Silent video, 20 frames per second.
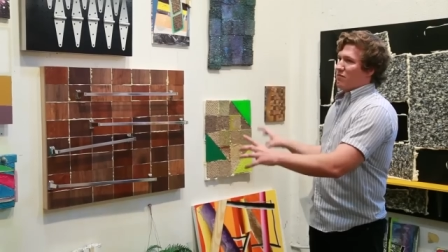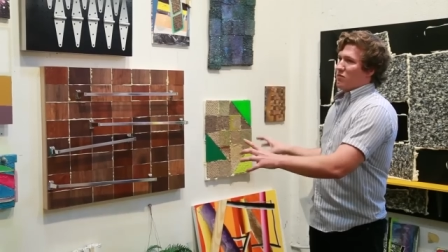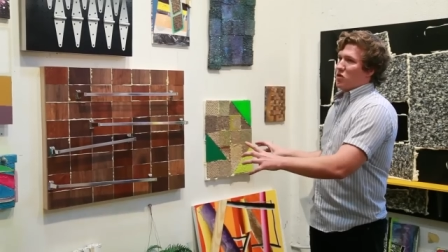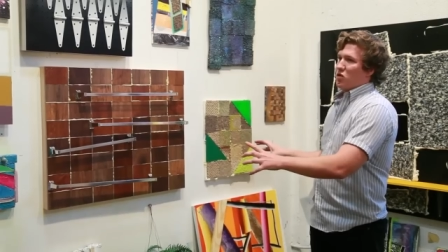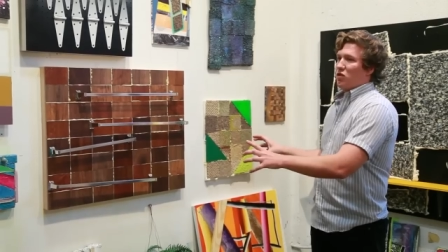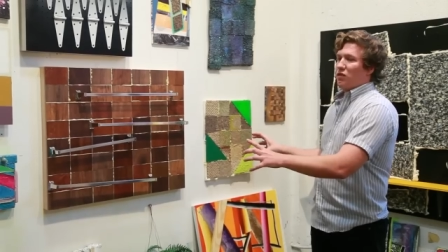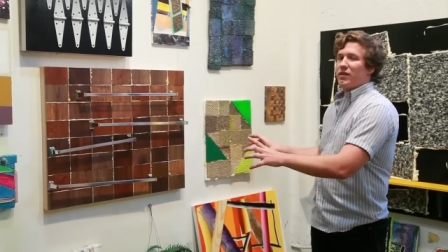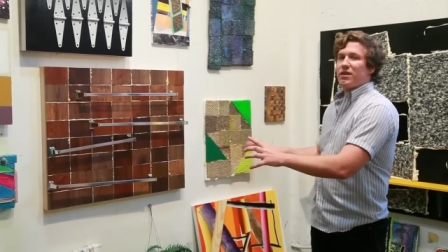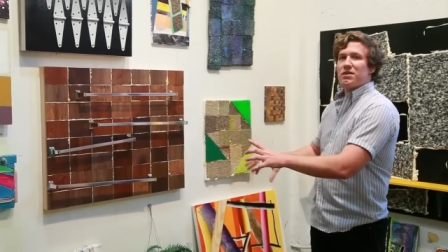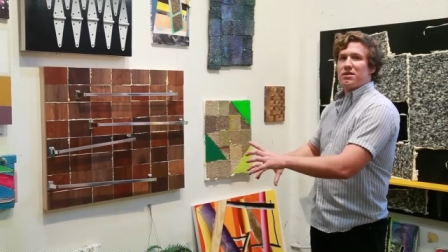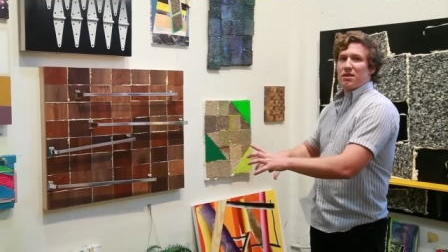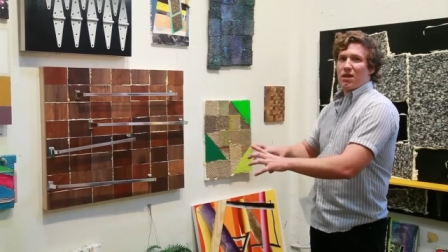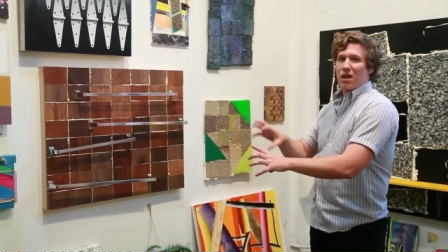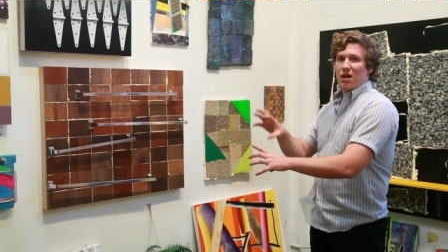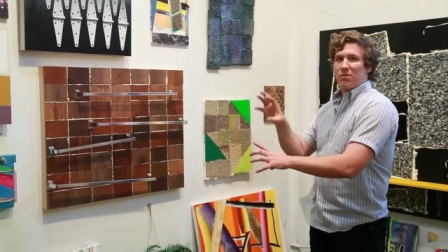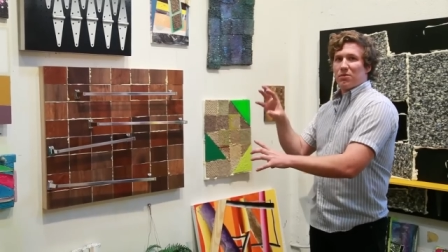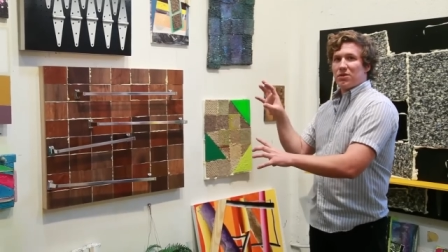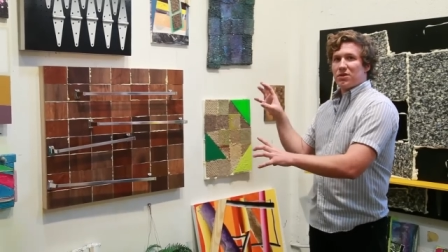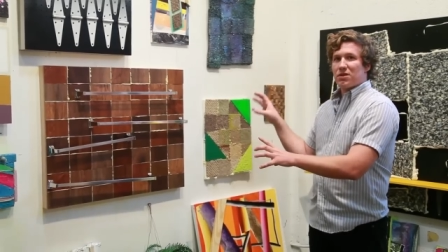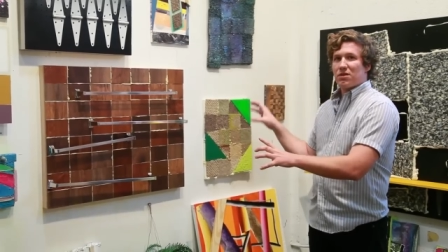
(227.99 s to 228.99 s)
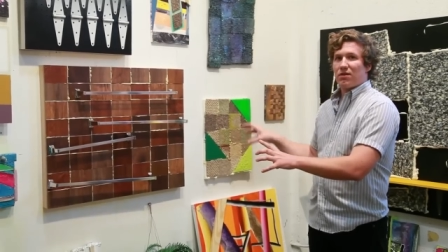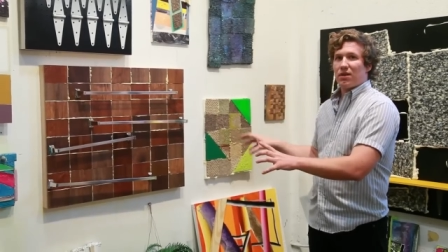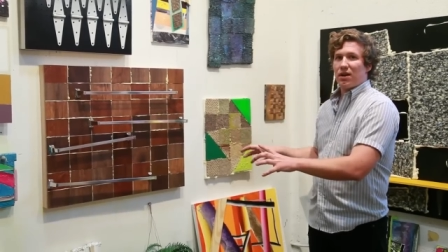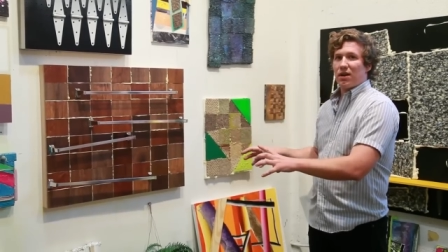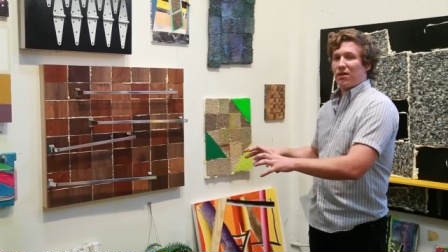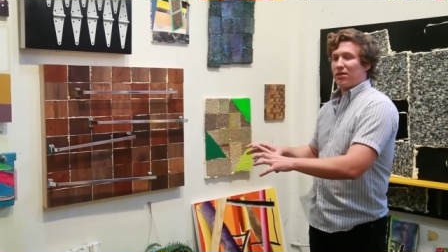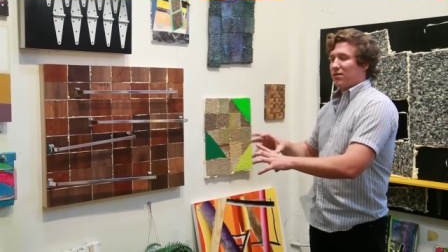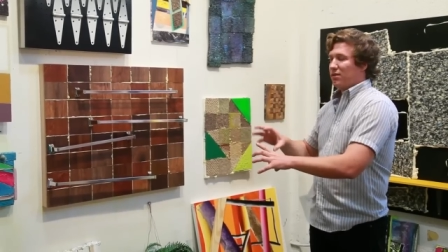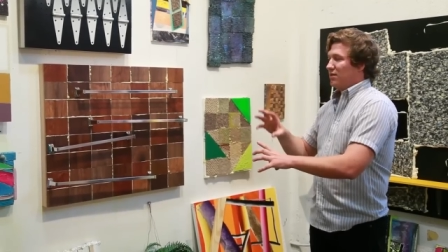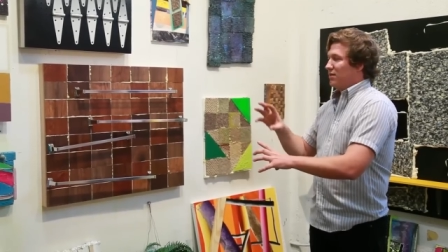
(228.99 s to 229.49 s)
move its neighbors
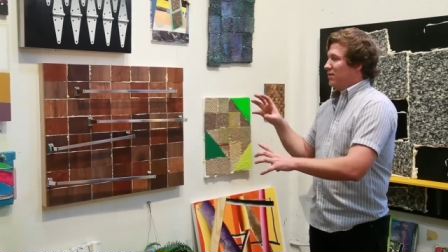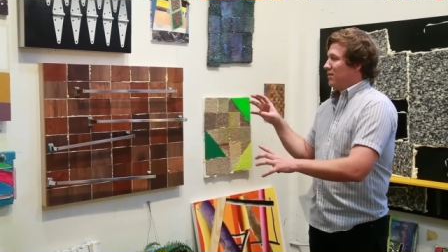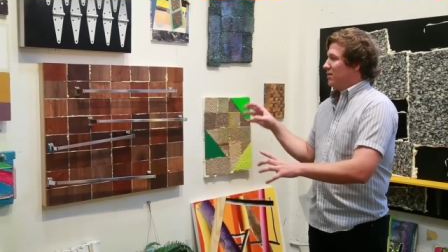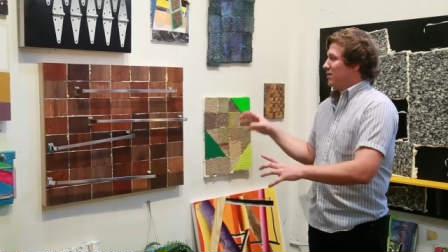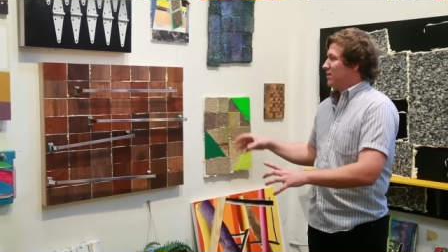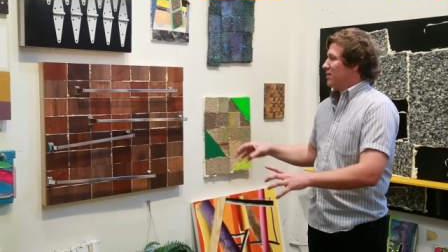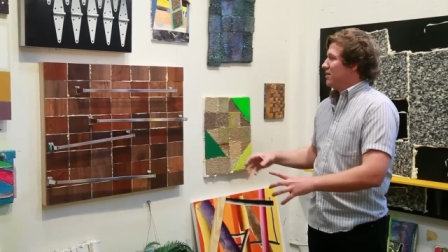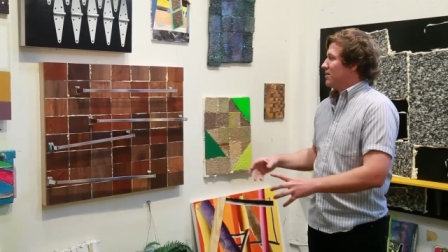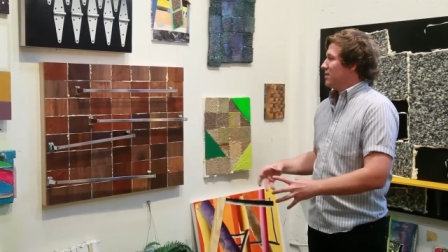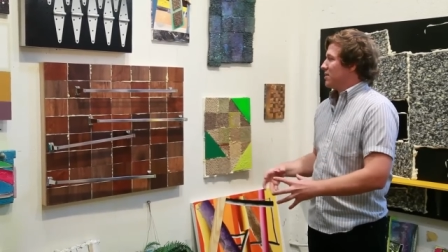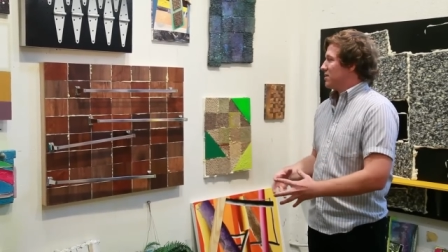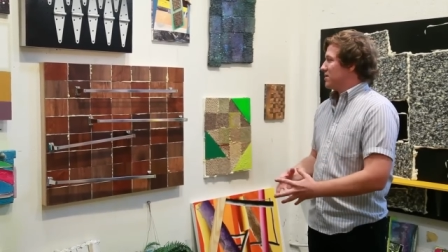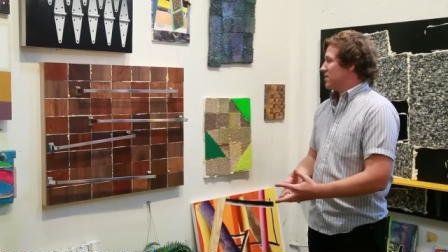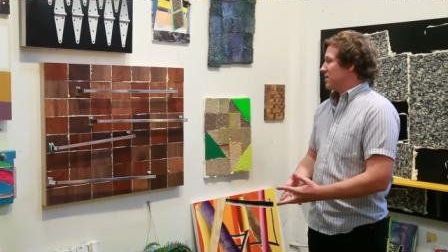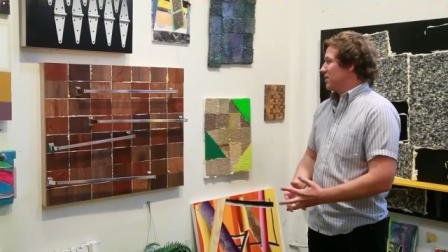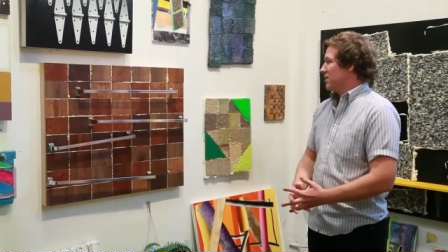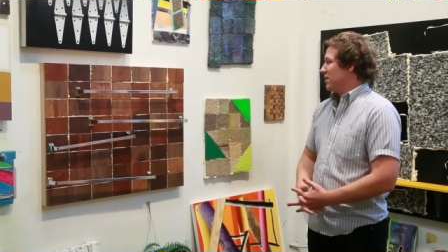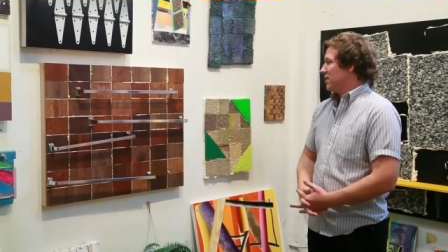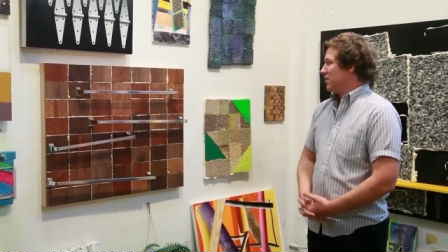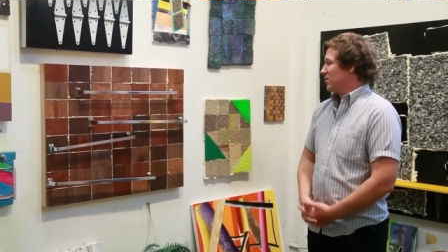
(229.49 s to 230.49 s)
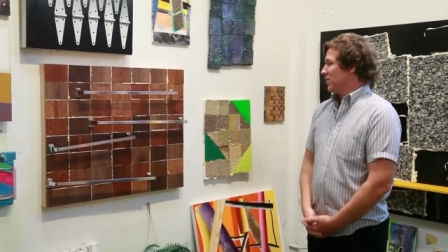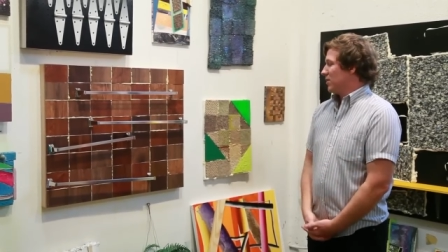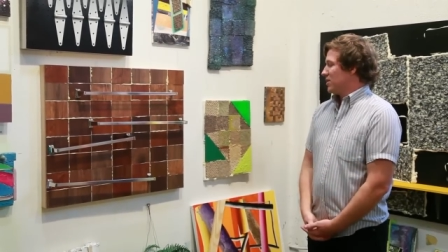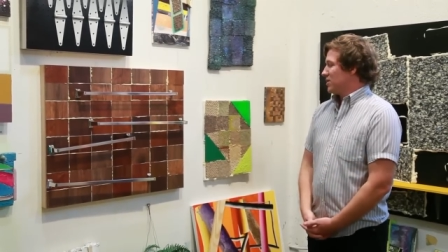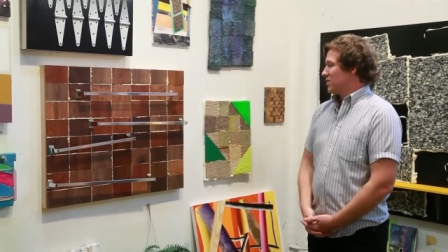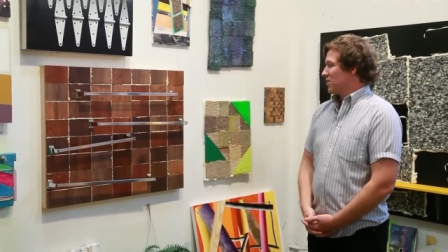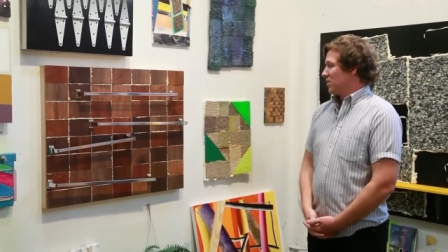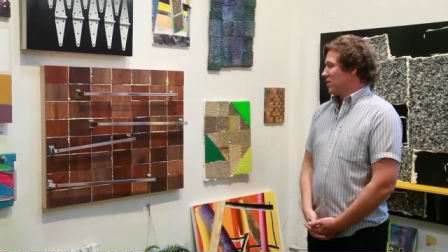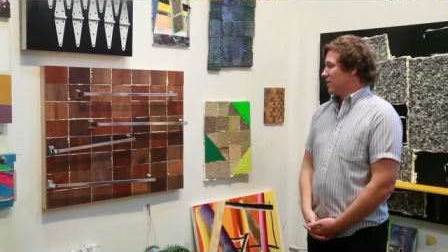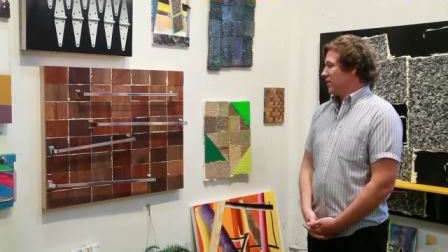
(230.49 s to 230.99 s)
around to see what
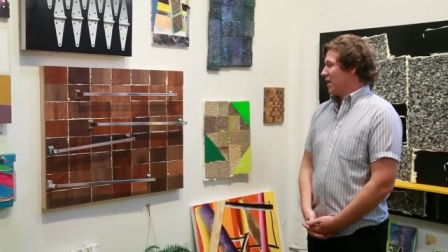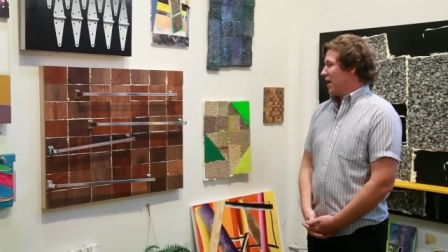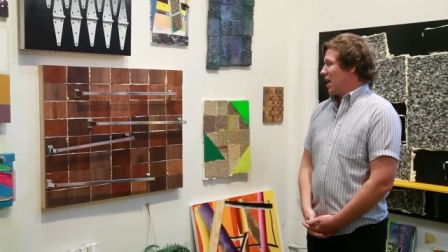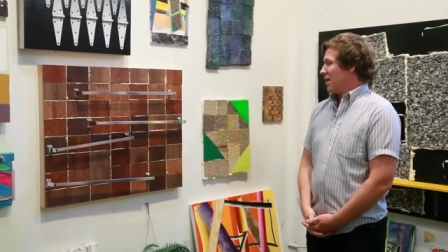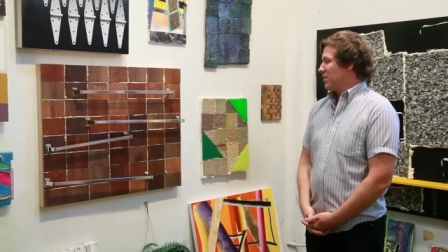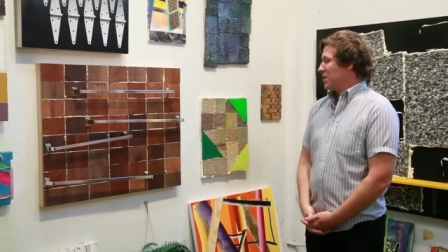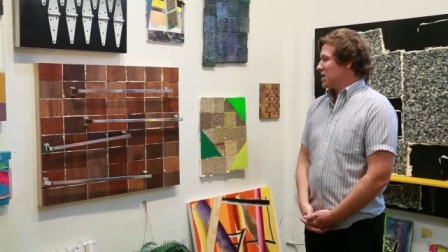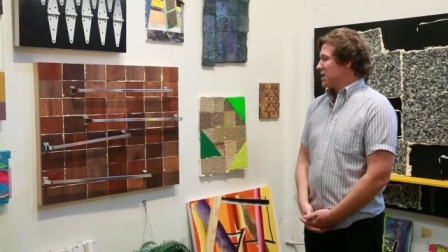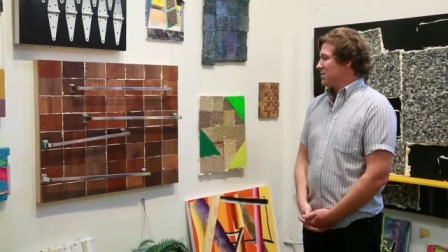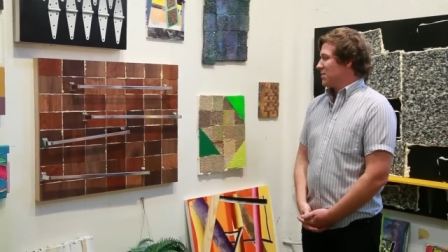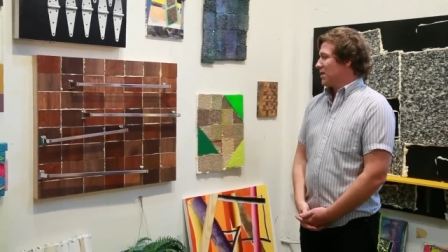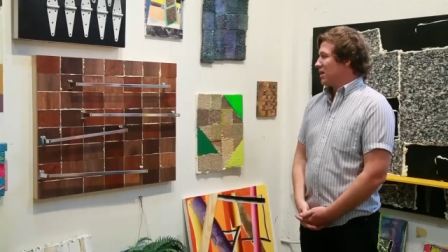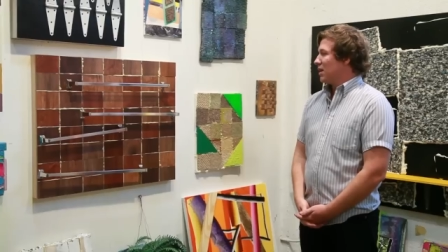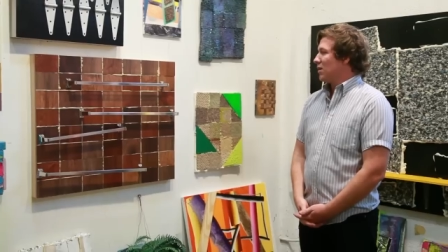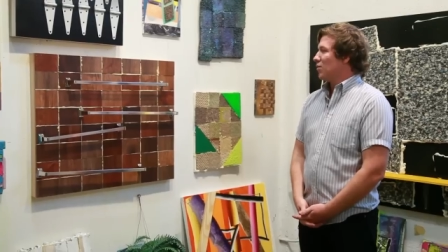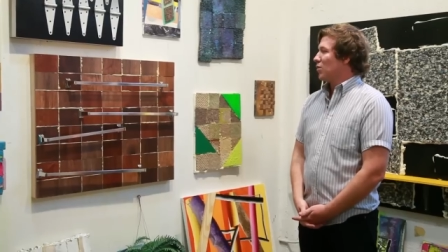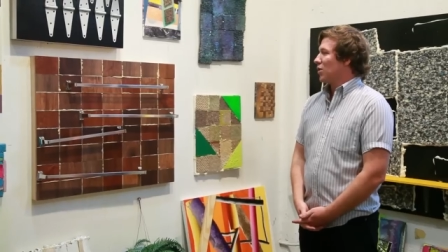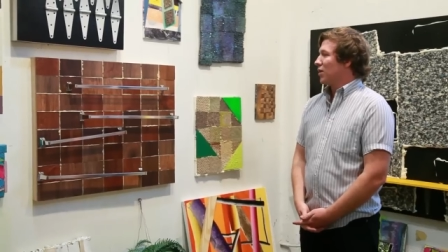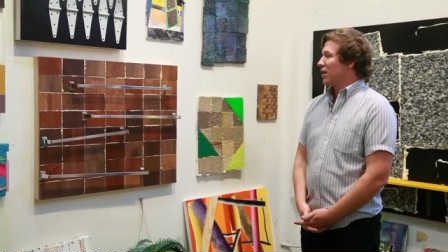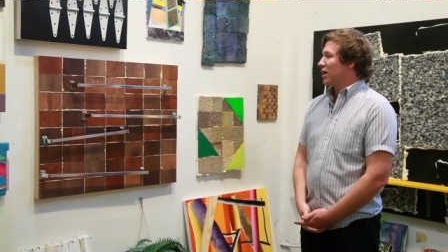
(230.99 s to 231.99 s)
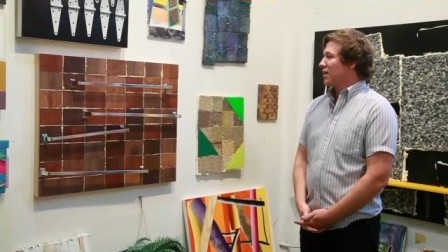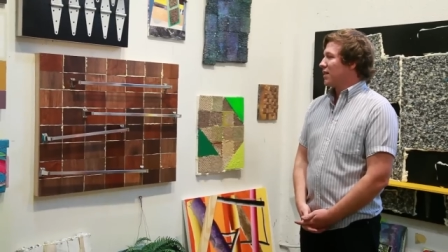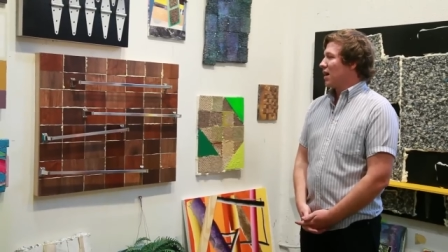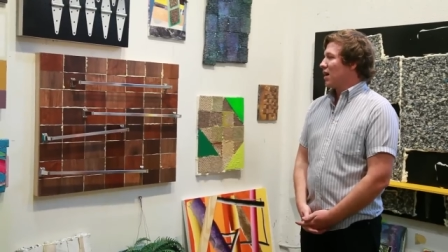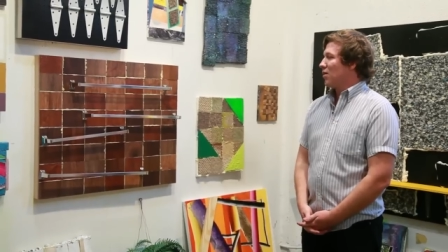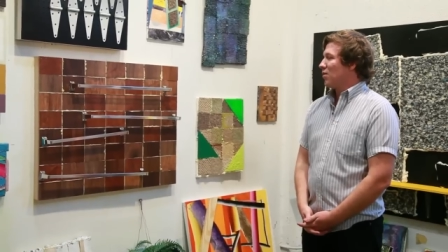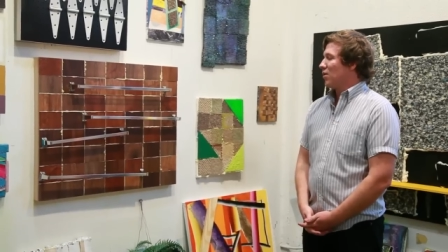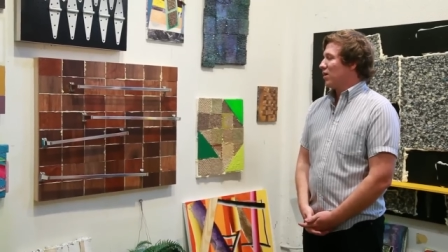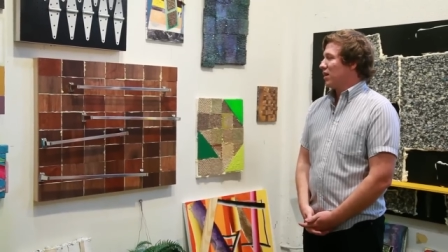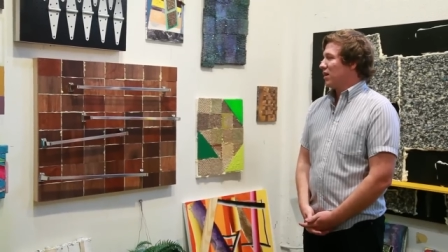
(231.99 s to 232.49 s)
sort of happens. But in working
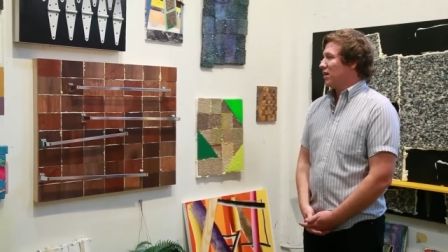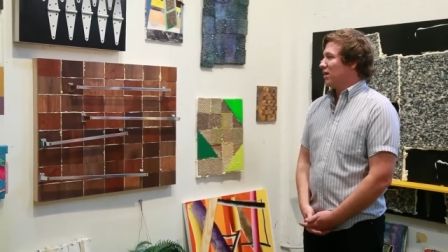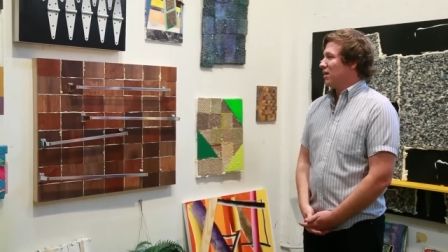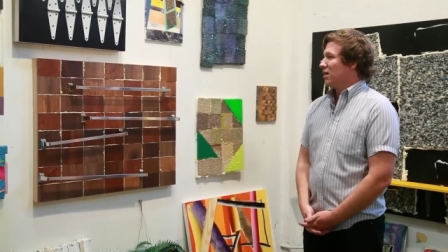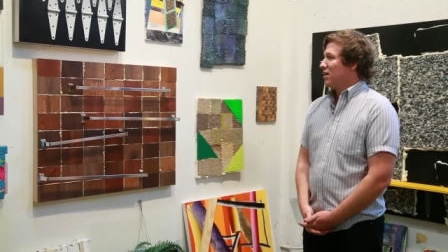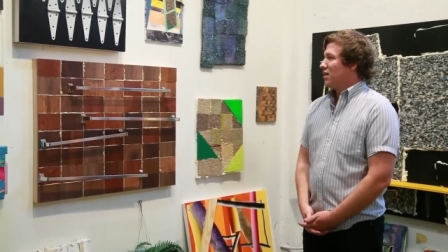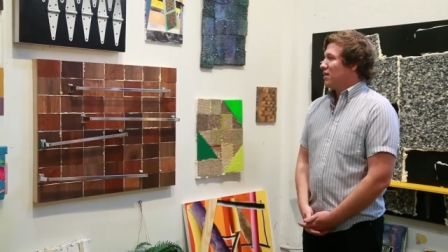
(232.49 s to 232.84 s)
that way,